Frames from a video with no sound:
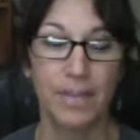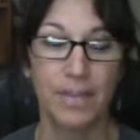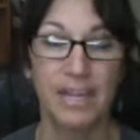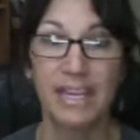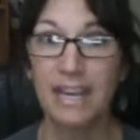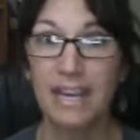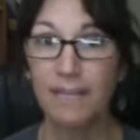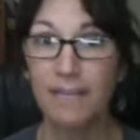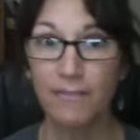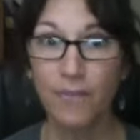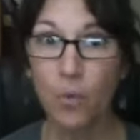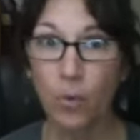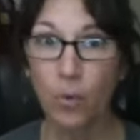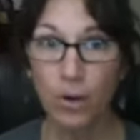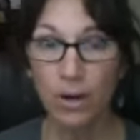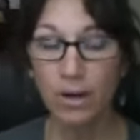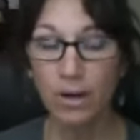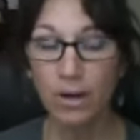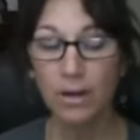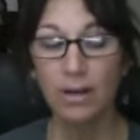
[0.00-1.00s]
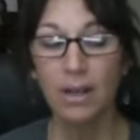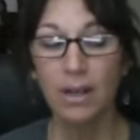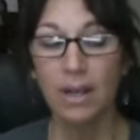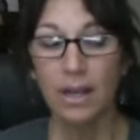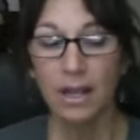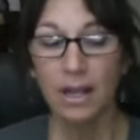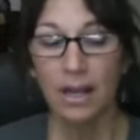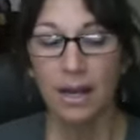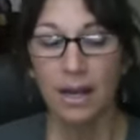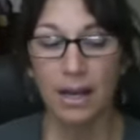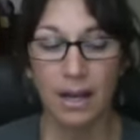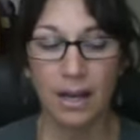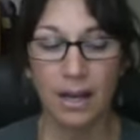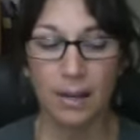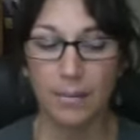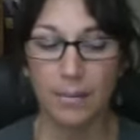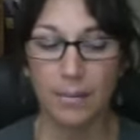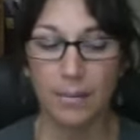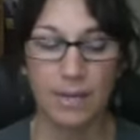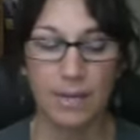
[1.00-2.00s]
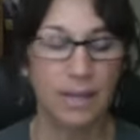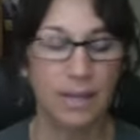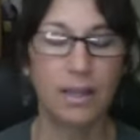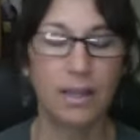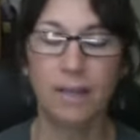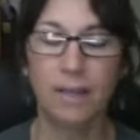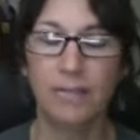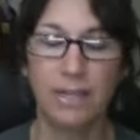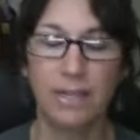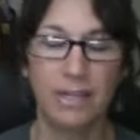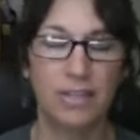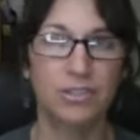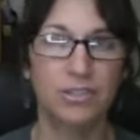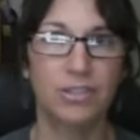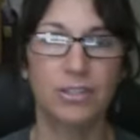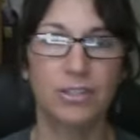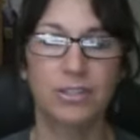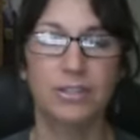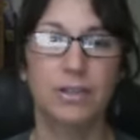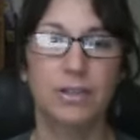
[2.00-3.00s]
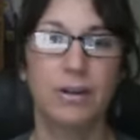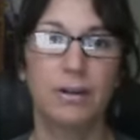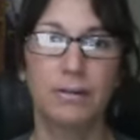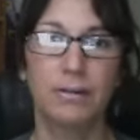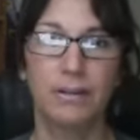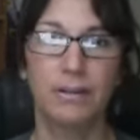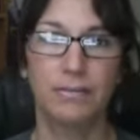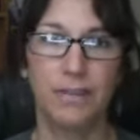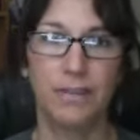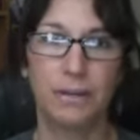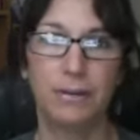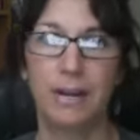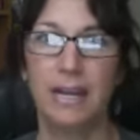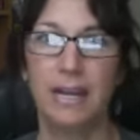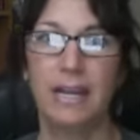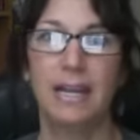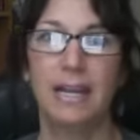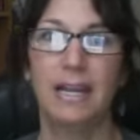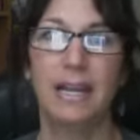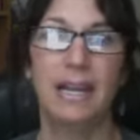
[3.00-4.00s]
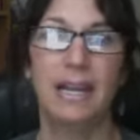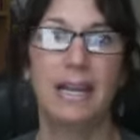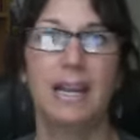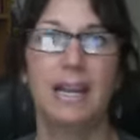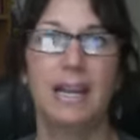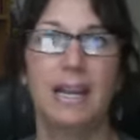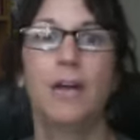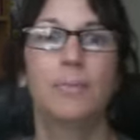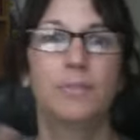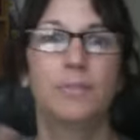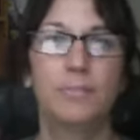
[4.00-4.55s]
camphor. I love it. It's just so invigorating, and it helps